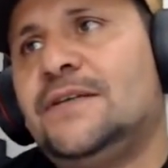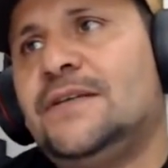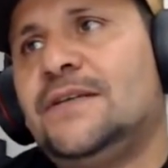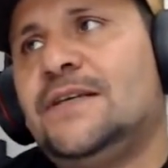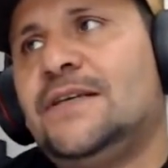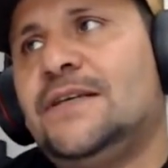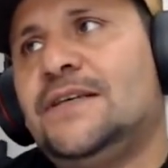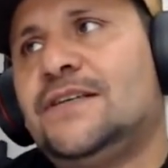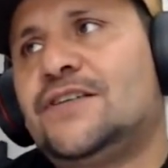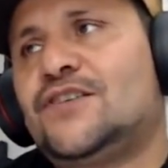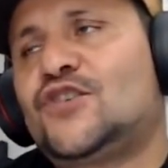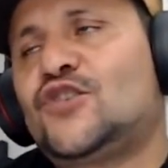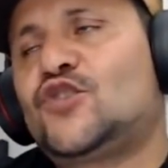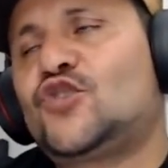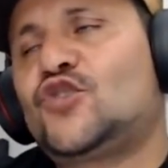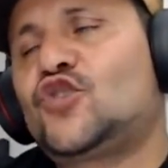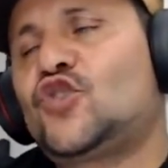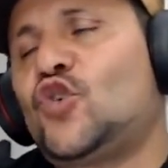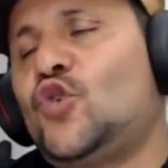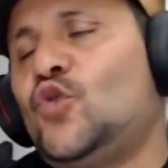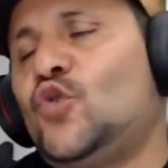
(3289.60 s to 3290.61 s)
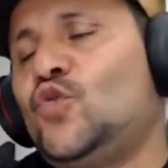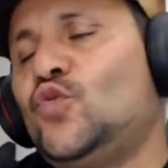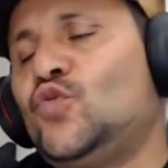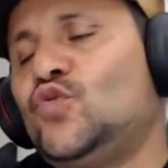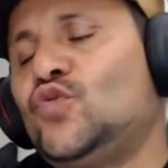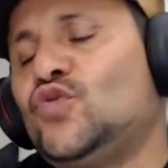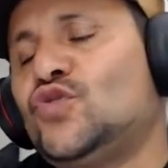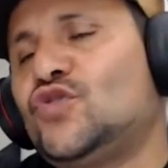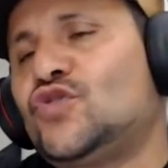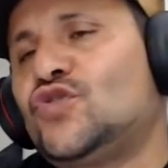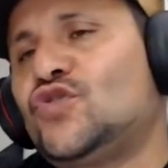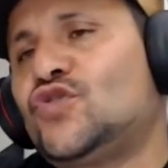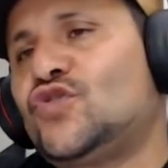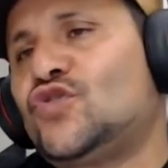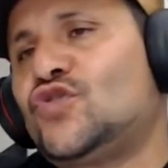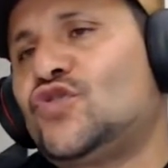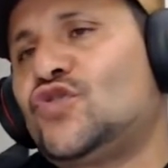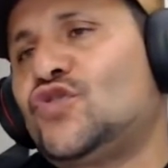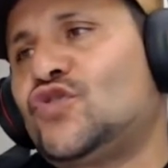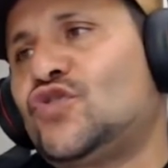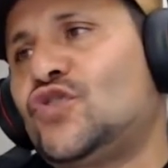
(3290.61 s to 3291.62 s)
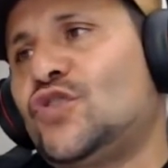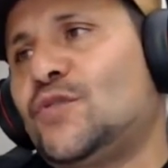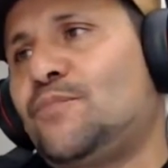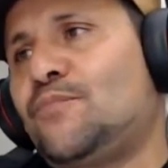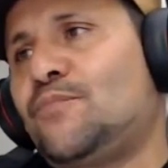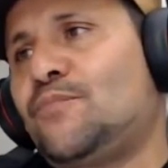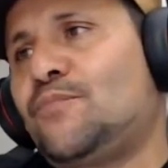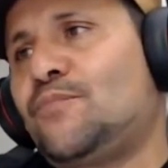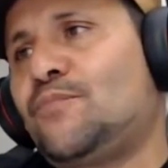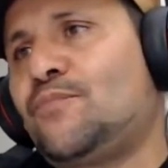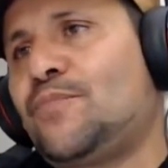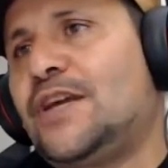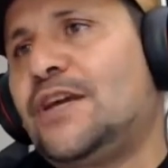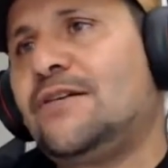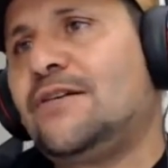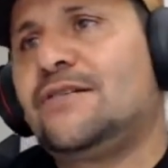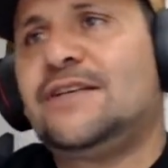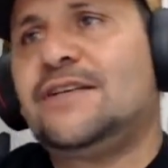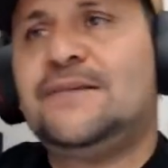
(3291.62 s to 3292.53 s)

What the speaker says: is so superiorly